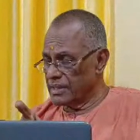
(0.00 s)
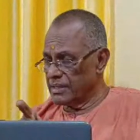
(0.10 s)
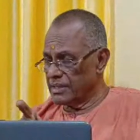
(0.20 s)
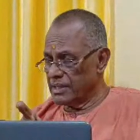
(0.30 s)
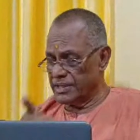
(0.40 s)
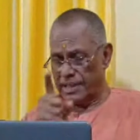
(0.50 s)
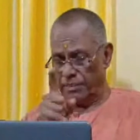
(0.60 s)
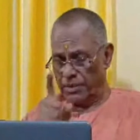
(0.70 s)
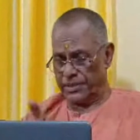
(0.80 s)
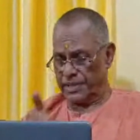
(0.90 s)
is a
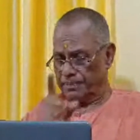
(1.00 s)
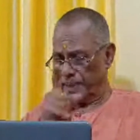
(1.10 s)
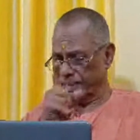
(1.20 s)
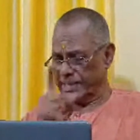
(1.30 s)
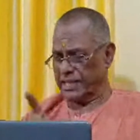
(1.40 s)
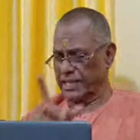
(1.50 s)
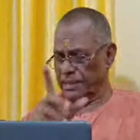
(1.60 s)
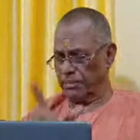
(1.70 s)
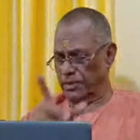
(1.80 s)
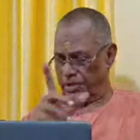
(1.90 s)
practical
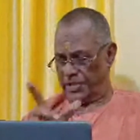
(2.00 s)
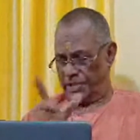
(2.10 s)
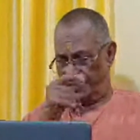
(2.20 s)
demonstration.